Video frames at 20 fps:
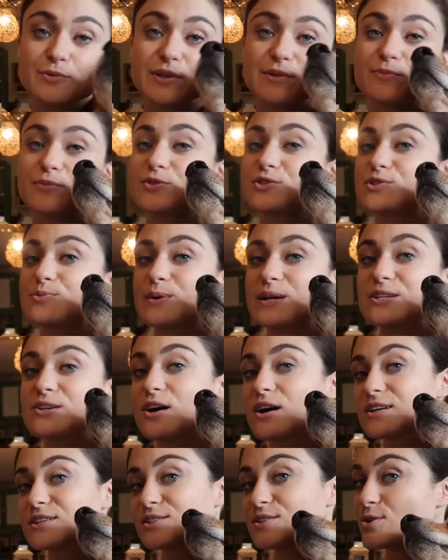with most of my
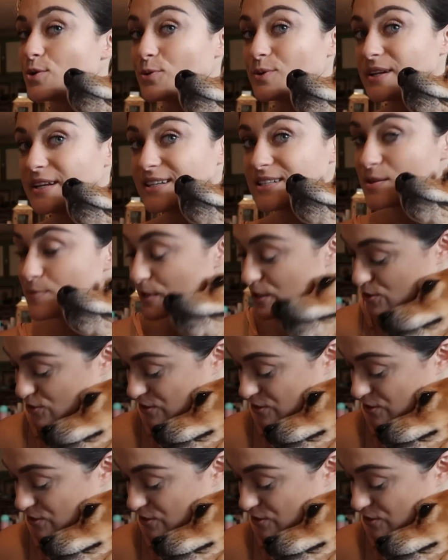dogs don't need to be